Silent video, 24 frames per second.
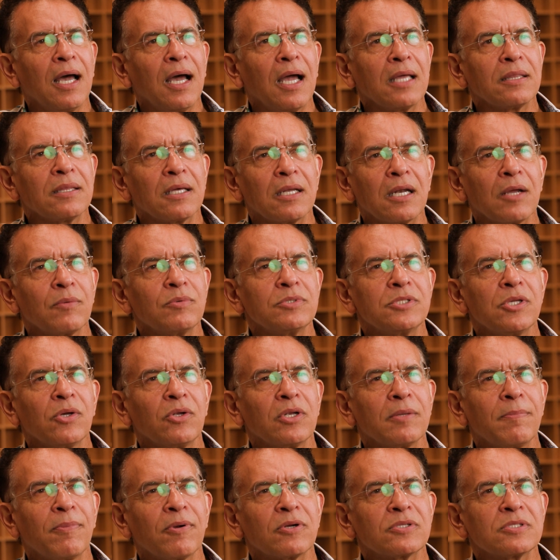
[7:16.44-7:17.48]
I thought I was the
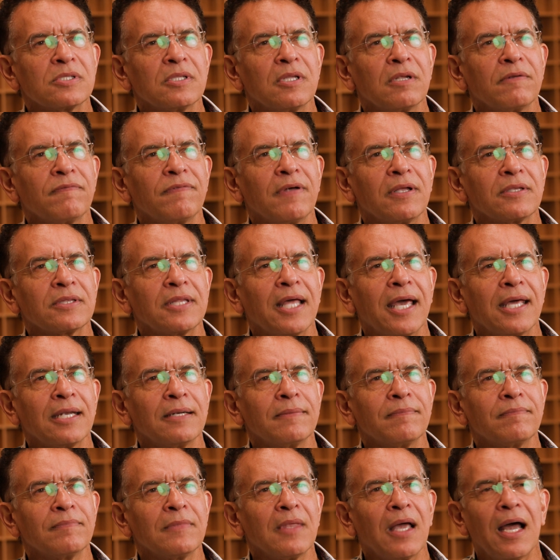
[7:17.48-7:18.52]
only person that felt that.
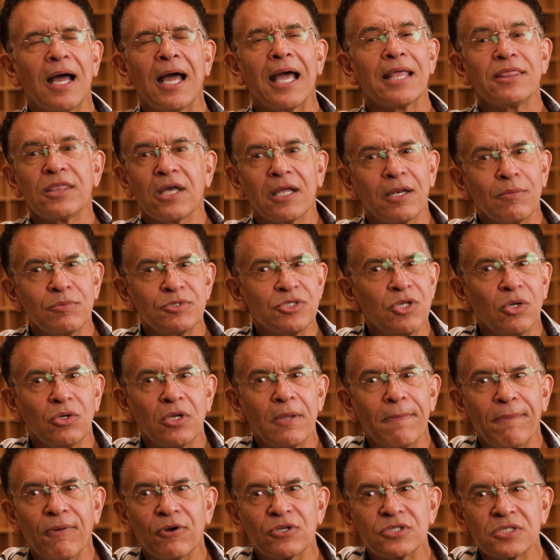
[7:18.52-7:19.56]
I thought I was the only
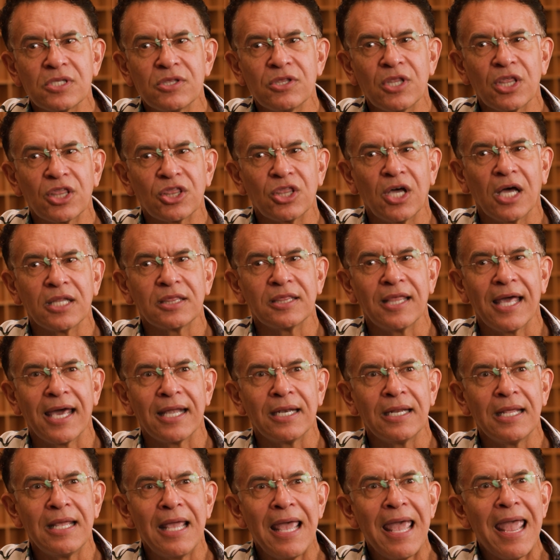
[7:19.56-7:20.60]
person that thought that.
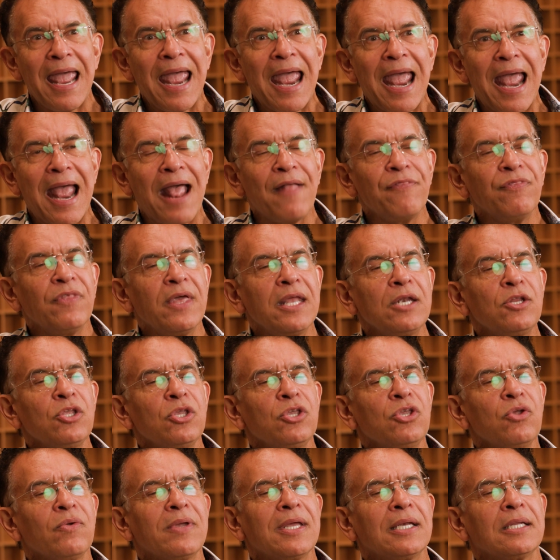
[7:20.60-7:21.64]
And then
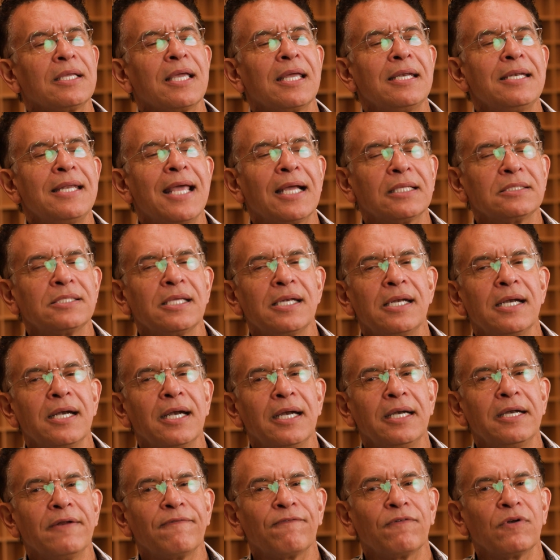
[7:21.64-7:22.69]
you get connected in
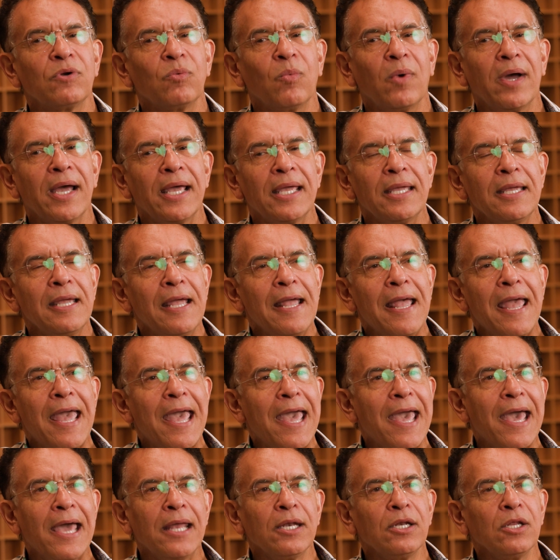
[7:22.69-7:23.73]
a different way,
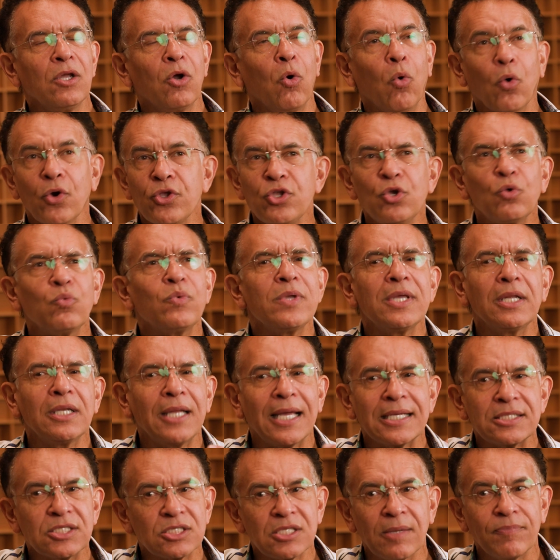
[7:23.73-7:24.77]
or you
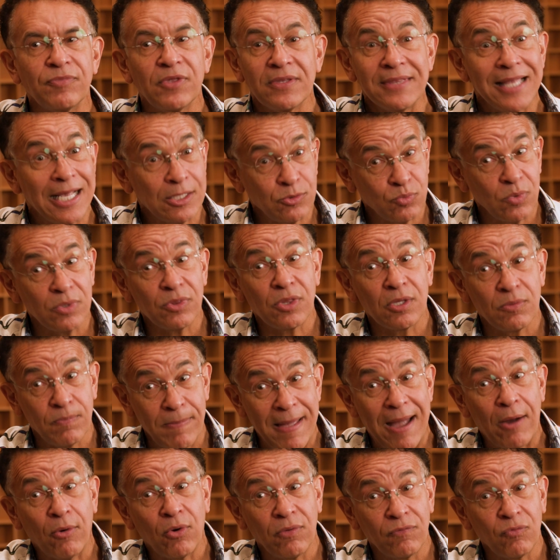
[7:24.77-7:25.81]
realize something. That's what the
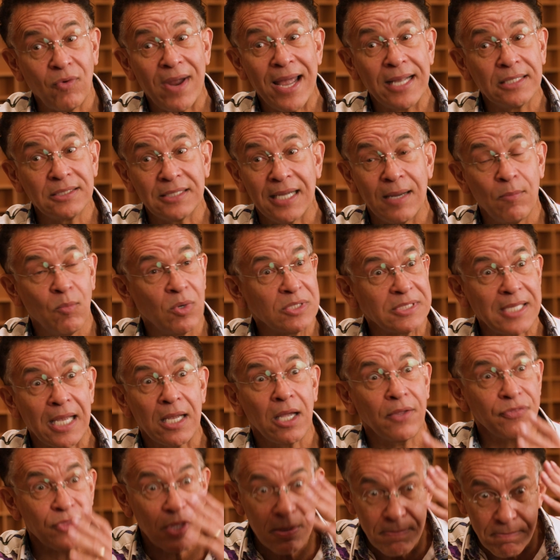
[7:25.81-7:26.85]
power of Ragtime was. I
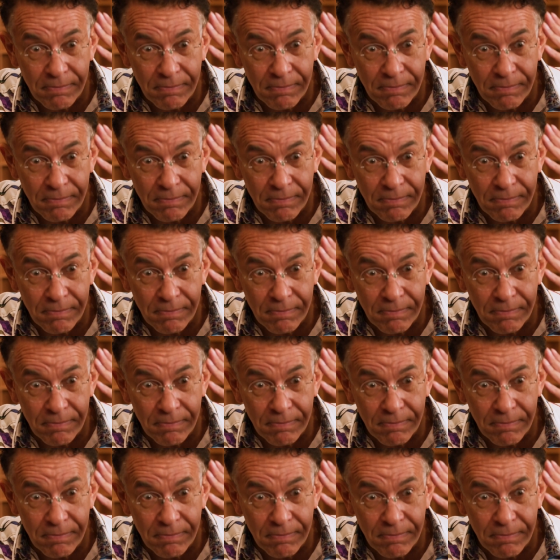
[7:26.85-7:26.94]
got the